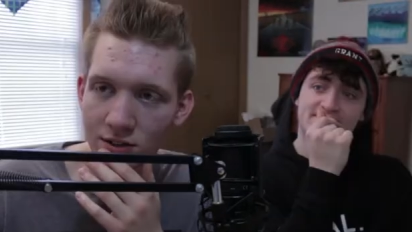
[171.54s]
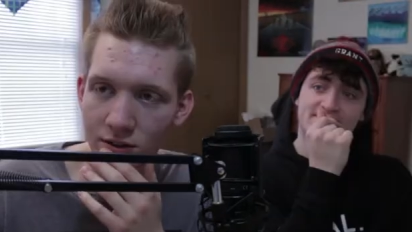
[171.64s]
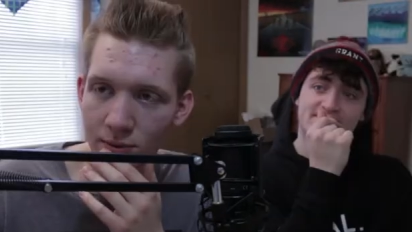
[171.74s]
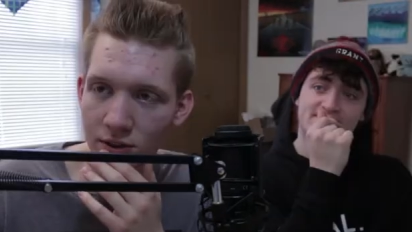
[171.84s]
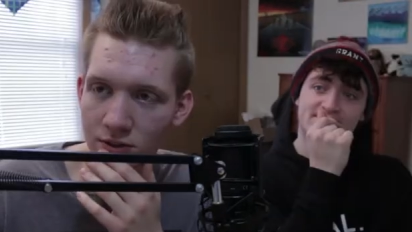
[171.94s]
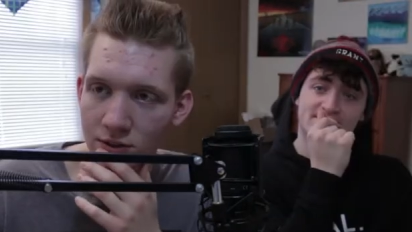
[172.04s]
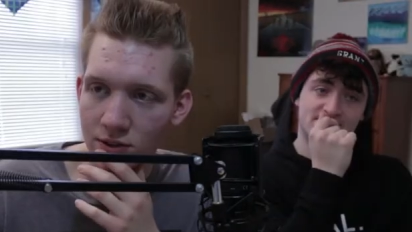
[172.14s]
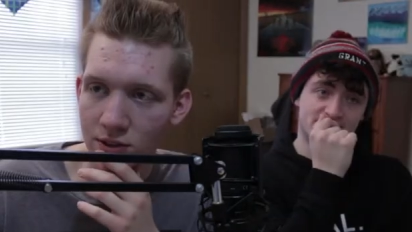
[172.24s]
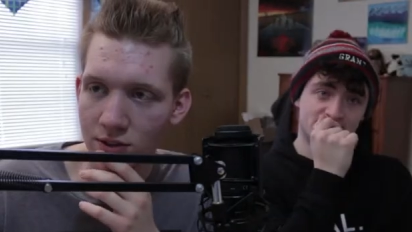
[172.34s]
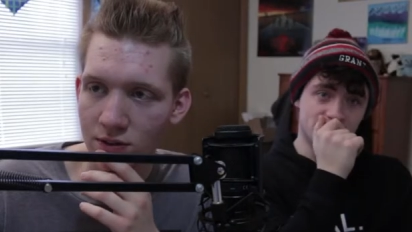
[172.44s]
Speaker 1: It's a personal
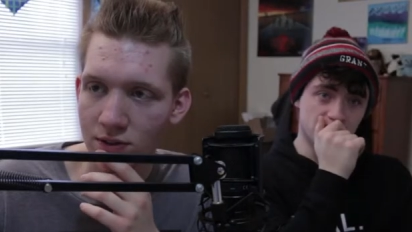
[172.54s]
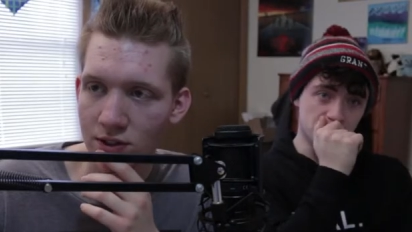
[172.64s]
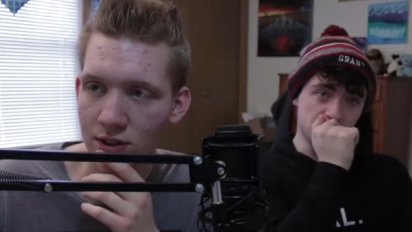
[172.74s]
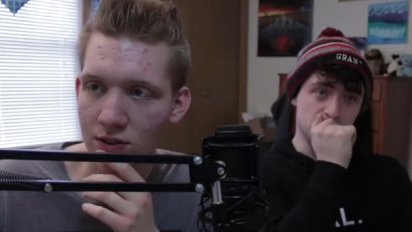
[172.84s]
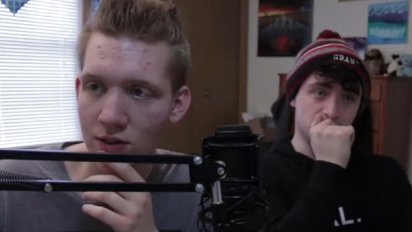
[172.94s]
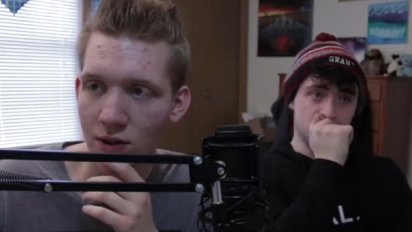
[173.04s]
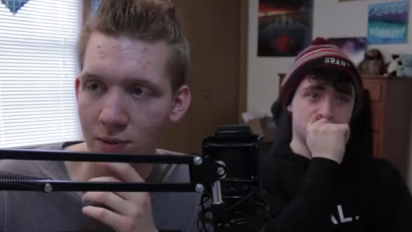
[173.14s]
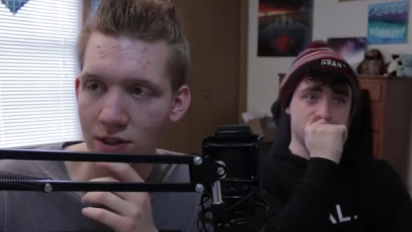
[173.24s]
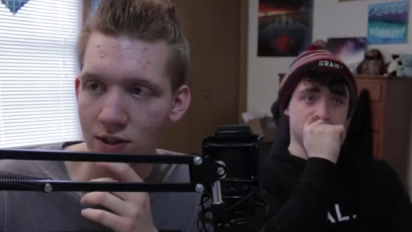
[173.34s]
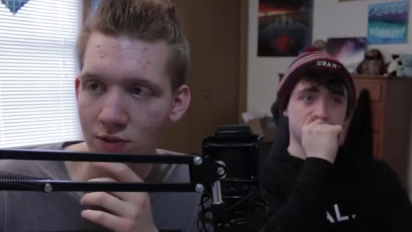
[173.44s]
with you. You feel like you know
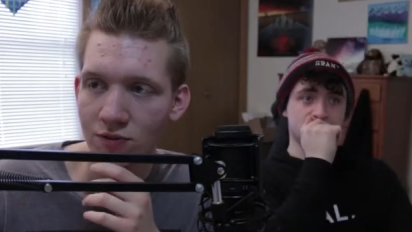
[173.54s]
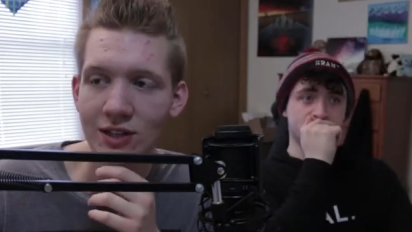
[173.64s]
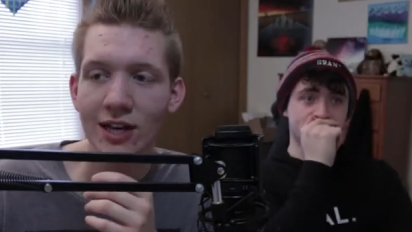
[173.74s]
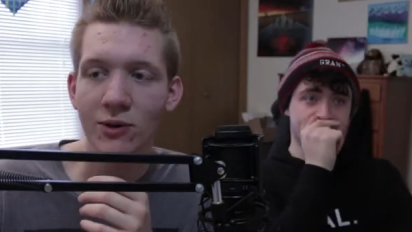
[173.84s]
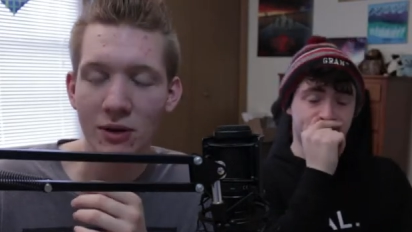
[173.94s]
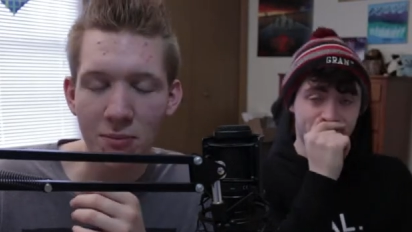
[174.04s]
me. You feel like we